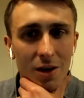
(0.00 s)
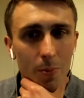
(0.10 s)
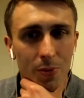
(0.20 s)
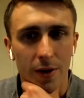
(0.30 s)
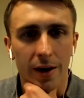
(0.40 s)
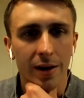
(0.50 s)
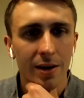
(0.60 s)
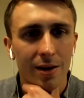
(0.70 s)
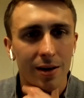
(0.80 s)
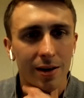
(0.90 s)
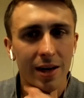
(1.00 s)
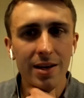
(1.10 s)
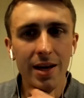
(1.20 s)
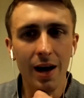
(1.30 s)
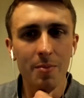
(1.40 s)
up there.
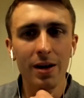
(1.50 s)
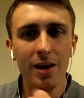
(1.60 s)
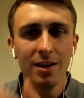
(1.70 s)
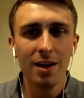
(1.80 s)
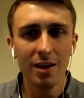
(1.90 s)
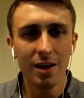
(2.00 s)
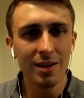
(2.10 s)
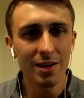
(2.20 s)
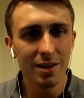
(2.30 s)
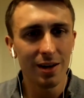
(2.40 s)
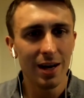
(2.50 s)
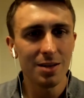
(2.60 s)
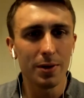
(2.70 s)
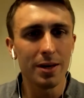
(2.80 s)
I mean, like I think I said it last week.